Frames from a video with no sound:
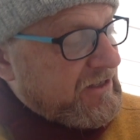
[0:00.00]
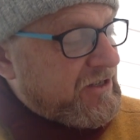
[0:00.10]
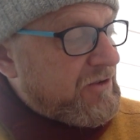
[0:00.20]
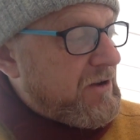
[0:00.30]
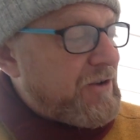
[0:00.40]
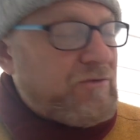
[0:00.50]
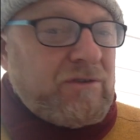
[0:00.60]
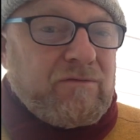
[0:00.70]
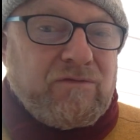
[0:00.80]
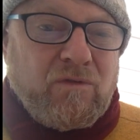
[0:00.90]

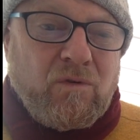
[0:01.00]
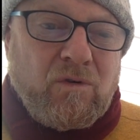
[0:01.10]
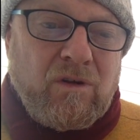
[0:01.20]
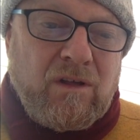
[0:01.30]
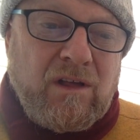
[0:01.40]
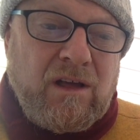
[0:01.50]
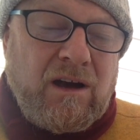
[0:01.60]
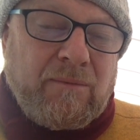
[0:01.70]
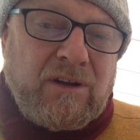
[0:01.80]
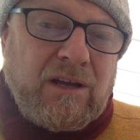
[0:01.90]
204.
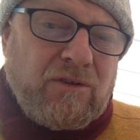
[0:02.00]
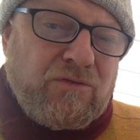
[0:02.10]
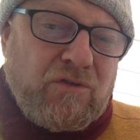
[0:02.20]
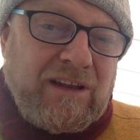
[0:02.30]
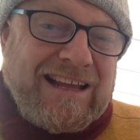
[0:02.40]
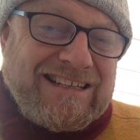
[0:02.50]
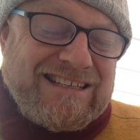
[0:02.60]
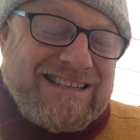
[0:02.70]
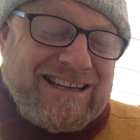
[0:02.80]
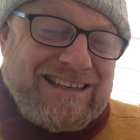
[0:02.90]
I'm going to go through the
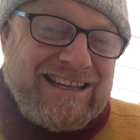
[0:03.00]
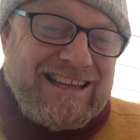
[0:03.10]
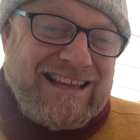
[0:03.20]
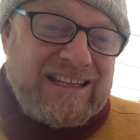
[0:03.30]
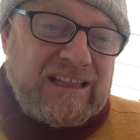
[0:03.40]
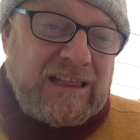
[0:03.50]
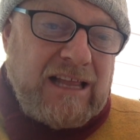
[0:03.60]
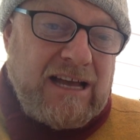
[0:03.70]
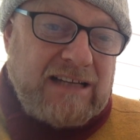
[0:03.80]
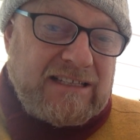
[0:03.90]
lattice technique in
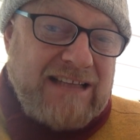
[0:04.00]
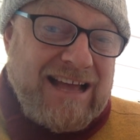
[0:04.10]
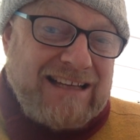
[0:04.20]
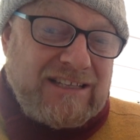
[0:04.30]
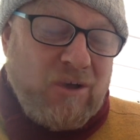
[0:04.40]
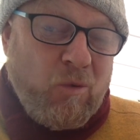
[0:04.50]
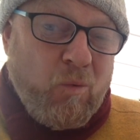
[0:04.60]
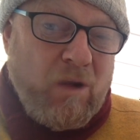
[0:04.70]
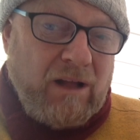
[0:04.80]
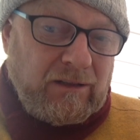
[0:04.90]
class as
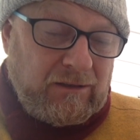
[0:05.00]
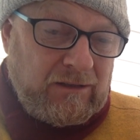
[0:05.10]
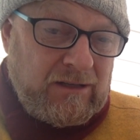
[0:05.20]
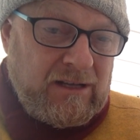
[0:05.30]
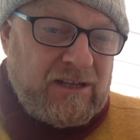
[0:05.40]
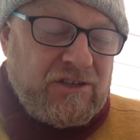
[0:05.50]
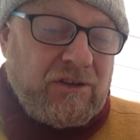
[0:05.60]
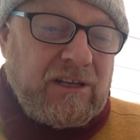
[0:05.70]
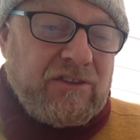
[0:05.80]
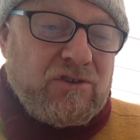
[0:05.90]
well. So you
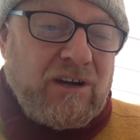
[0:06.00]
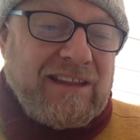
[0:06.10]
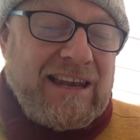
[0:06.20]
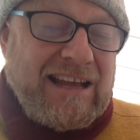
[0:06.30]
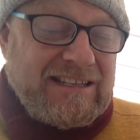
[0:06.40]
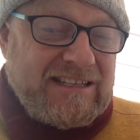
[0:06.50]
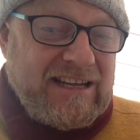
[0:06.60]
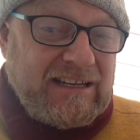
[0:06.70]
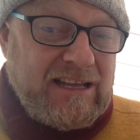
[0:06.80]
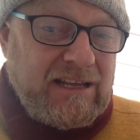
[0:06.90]
can either try the lattice
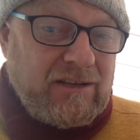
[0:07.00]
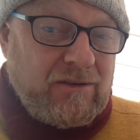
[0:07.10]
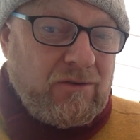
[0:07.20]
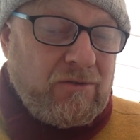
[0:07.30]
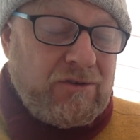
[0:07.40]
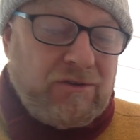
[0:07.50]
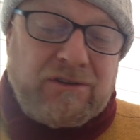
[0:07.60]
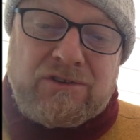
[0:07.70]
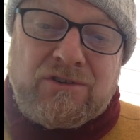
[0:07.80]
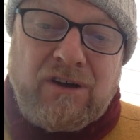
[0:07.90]
technique or you
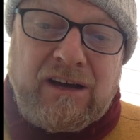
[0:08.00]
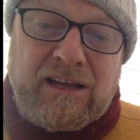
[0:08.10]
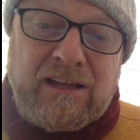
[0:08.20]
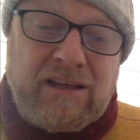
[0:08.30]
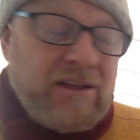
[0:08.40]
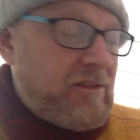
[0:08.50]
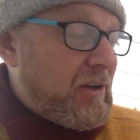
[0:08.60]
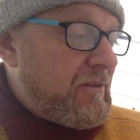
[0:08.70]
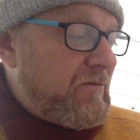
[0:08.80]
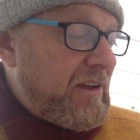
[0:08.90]
can try the
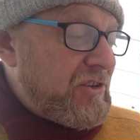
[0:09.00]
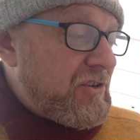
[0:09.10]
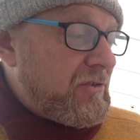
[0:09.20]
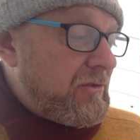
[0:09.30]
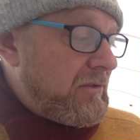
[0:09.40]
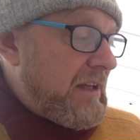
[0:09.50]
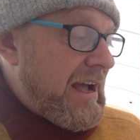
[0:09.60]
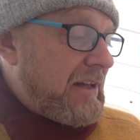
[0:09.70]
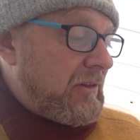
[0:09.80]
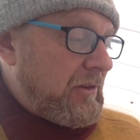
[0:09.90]
conventional
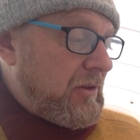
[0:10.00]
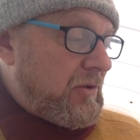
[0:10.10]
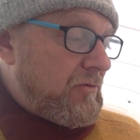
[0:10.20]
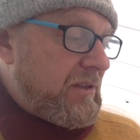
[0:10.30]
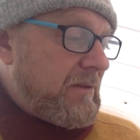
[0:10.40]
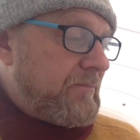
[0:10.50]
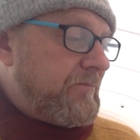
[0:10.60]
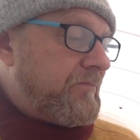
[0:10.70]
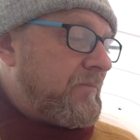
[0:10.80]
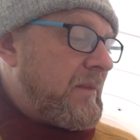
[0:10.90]
algorithm,
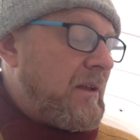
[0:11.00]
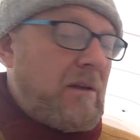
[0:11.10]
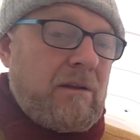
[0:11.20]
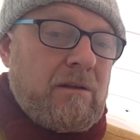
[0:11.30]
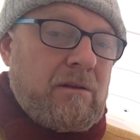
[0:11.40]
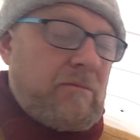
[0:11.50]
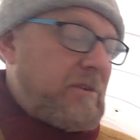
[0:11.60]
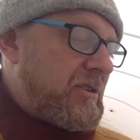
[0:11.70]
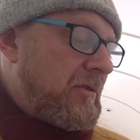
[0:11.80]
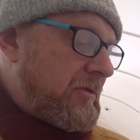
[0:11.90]

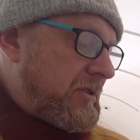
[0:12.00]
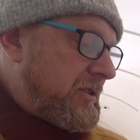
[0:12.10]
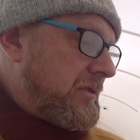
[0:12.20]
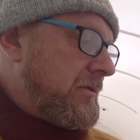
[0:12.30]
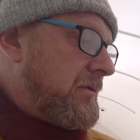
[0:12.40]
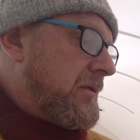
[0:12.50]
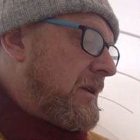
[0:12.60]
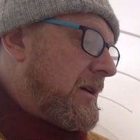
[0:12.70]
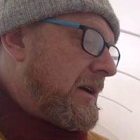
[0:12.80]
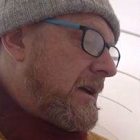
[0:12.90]
which looks
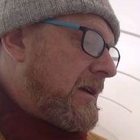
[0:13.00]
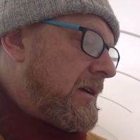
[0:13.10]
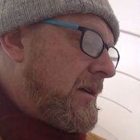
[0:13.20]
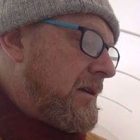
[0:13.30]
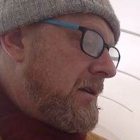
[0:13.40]
like